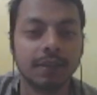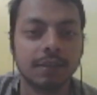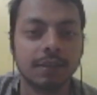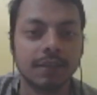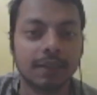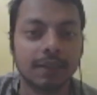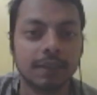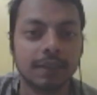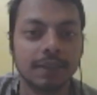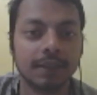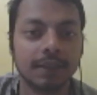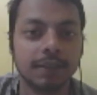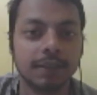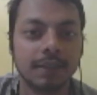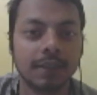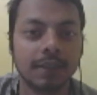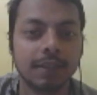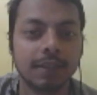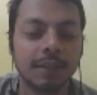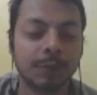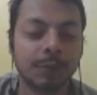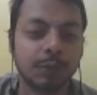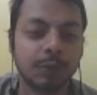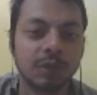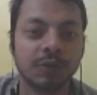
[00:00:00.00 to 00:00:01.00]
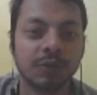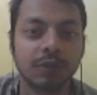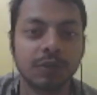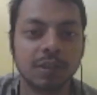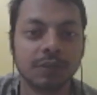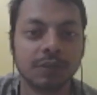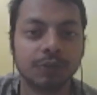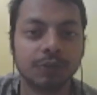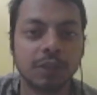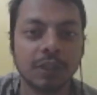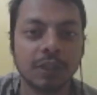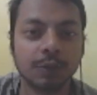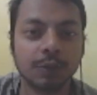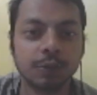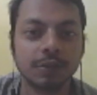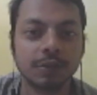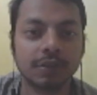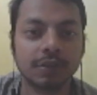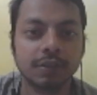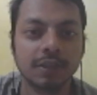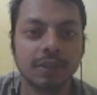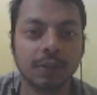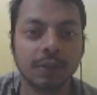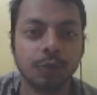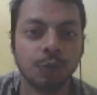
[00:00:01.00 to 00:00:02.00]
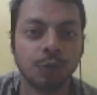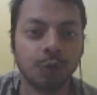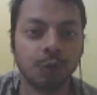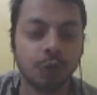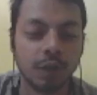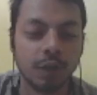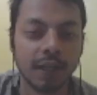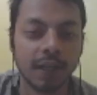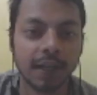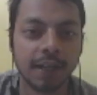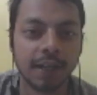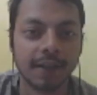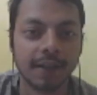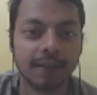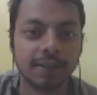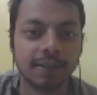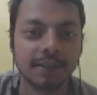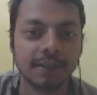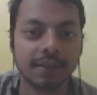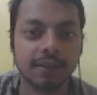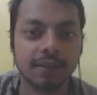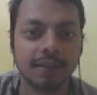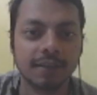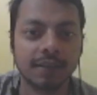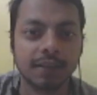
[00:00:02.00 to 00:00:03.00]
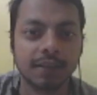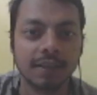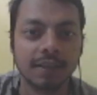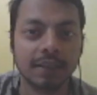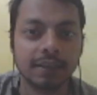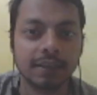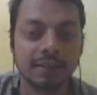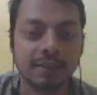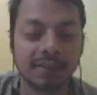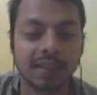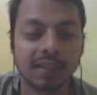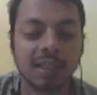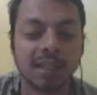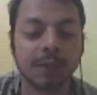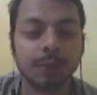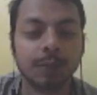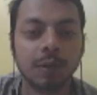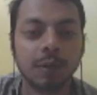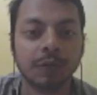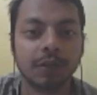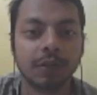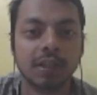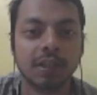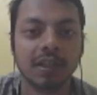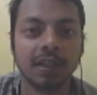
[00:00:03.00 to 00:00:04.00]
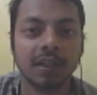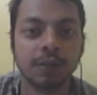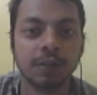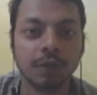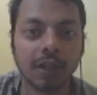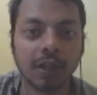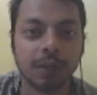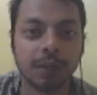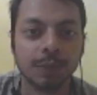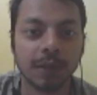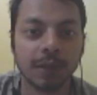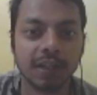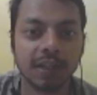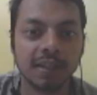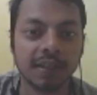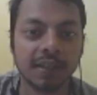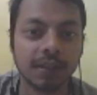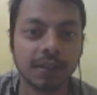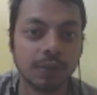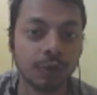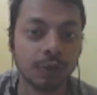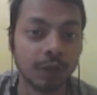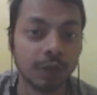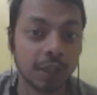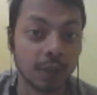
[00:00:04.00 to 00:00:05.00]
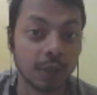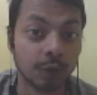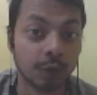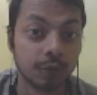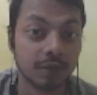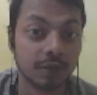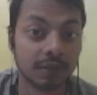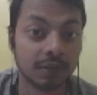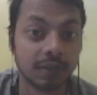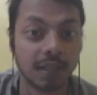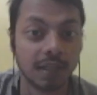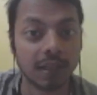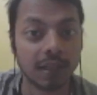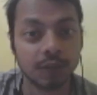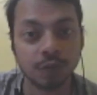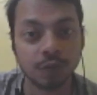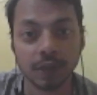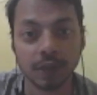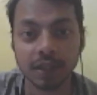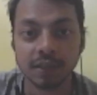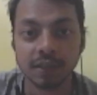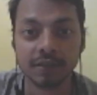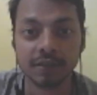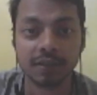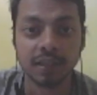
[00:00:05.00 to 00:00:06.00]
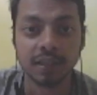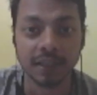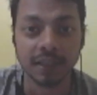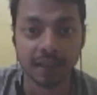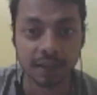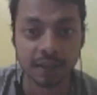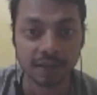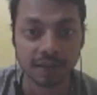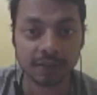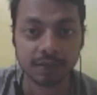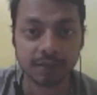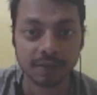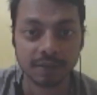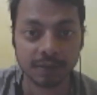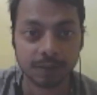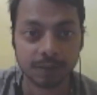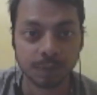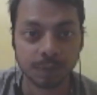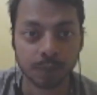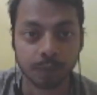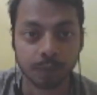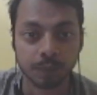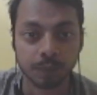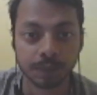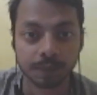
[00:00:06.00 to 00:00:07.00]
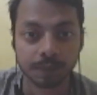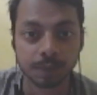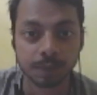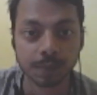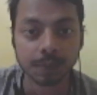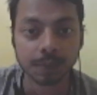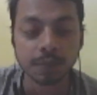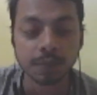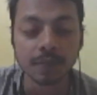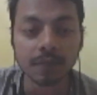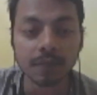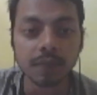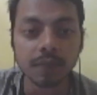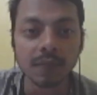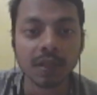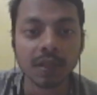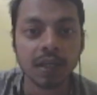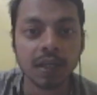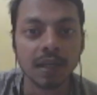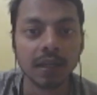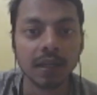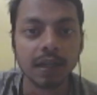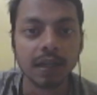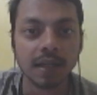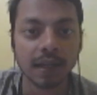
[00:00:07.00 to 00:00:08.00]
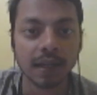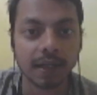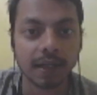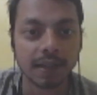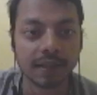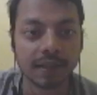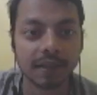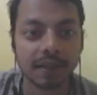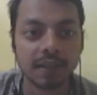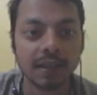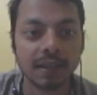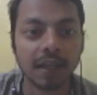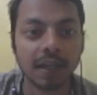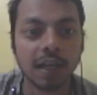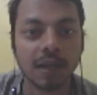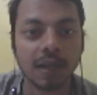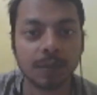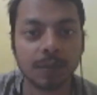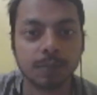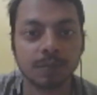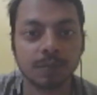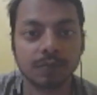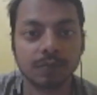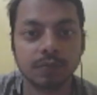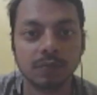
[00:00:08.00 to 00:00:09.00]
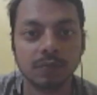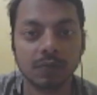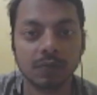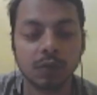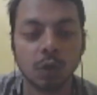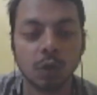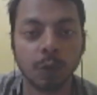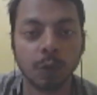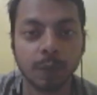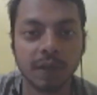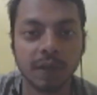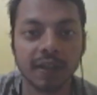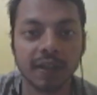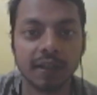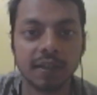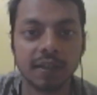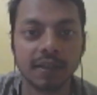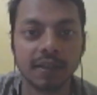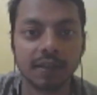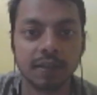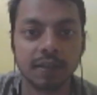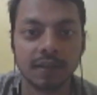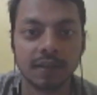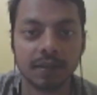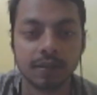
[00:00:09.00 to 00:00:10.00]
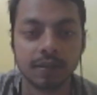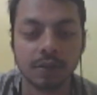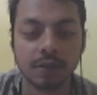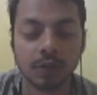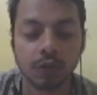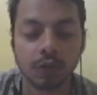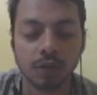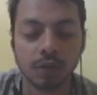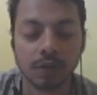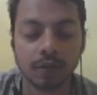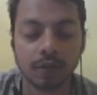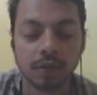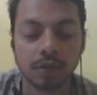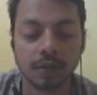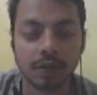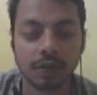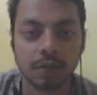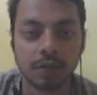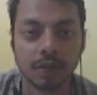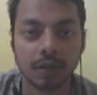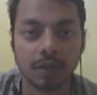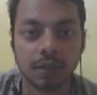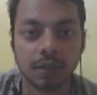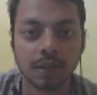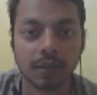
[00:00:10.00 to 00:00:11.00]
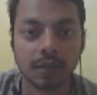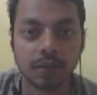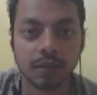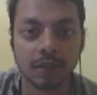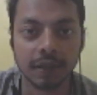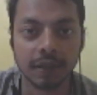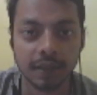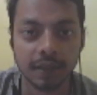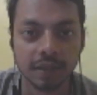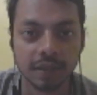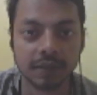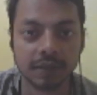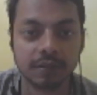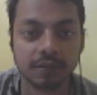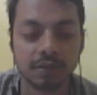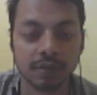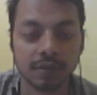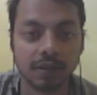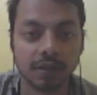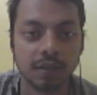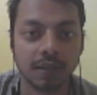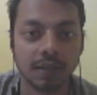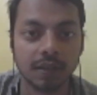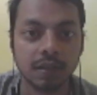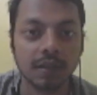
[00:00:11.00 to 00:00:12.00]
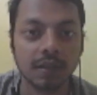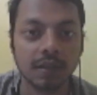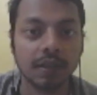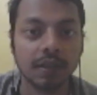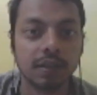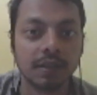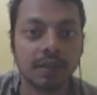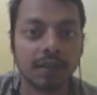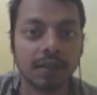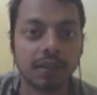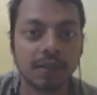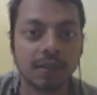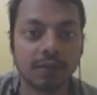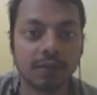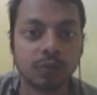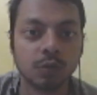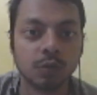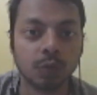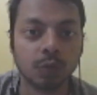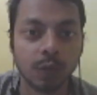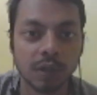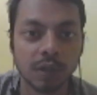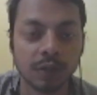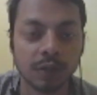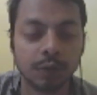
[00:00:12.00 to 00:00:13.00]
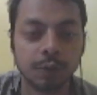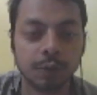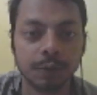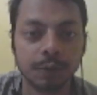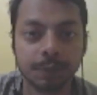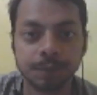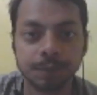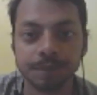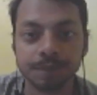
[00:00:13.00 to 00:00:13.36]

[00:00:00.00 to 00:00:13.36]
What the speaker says: In the previous videos, we had set up our environment in Windows as well as Linux. Currently, I am operating Linux, that is Ubuntu,